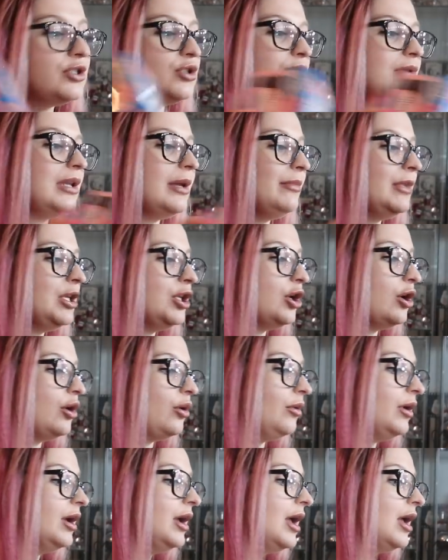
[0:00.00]
do let me
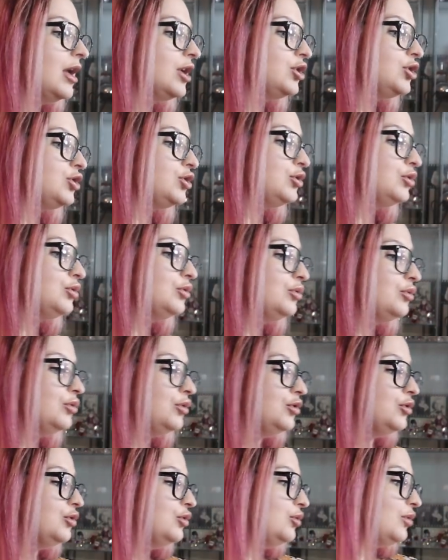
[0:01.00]
know. Do
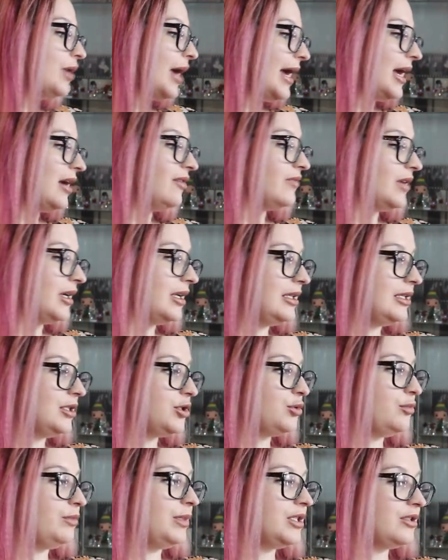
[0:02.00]
you have a
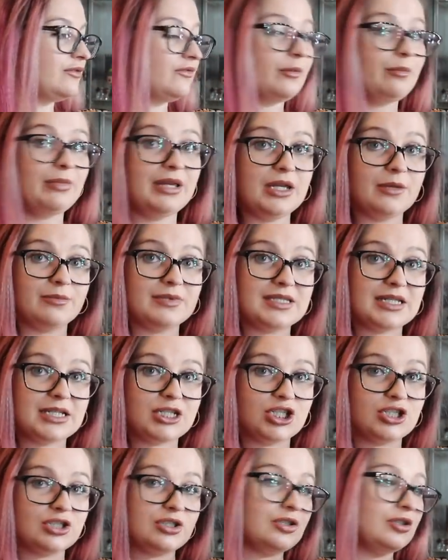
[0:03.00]
little bit of a bee
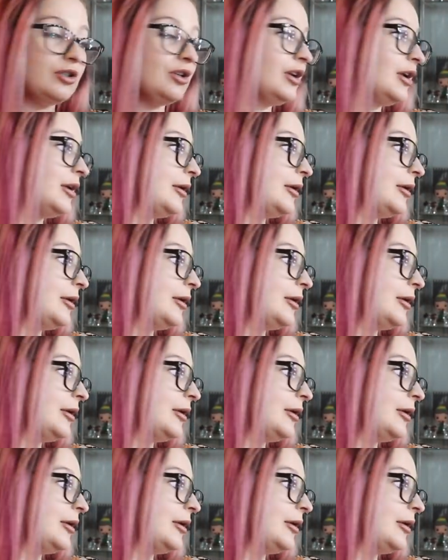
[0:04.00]
obsession?